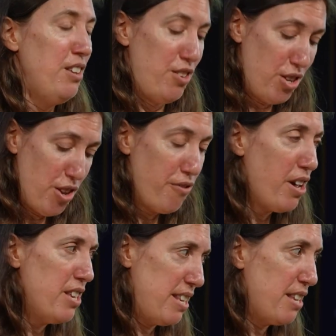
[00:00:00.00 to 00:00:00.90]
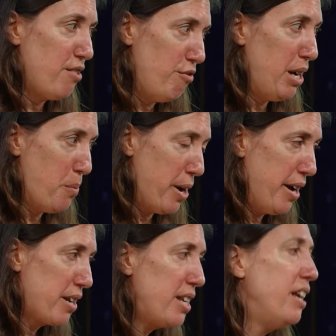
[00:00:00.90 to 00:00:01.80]
So far this hasn't really
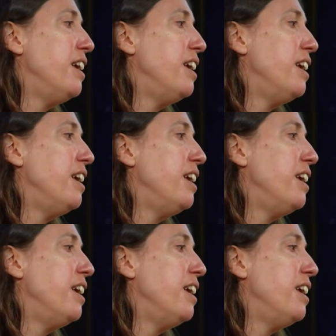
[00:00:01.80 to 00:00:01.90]
worked.